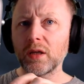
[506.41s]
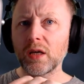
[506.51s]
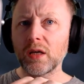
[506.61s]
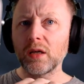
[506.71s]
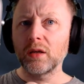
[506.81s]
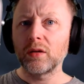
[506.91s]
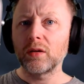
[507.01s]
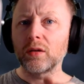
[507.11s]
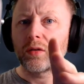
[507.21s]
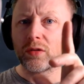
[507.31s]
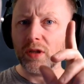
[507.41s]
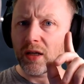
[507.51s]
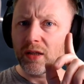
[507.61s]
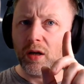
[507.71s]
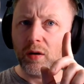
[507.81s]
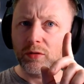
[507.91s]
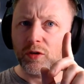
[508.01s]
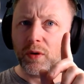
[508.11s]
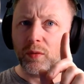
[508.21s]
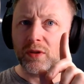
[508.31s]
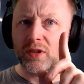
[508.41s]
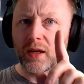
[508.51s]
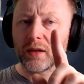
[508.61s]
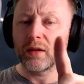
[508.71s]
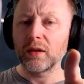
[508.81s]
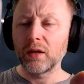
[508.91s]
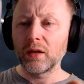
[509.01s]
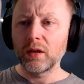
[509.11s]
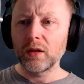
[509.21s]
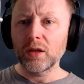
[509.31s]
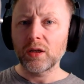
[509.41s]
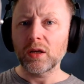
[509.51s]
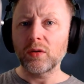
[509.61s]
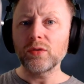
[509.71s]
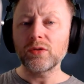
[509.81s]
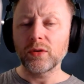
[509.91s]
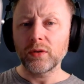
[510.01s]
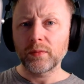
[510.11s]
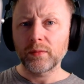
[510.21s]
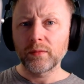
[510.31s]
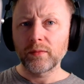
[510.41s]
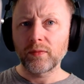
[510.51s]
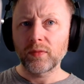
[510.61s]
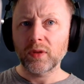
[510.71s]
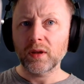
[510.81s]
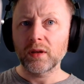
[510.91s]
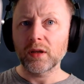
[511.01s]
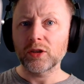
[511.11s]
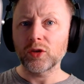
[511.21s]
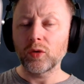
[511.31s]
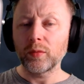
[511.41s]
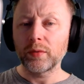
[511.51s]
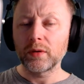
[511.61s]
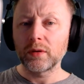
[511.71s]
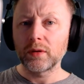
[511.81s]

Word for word: he goes, I need to, I'll just be a wee second. He goes out to a shop,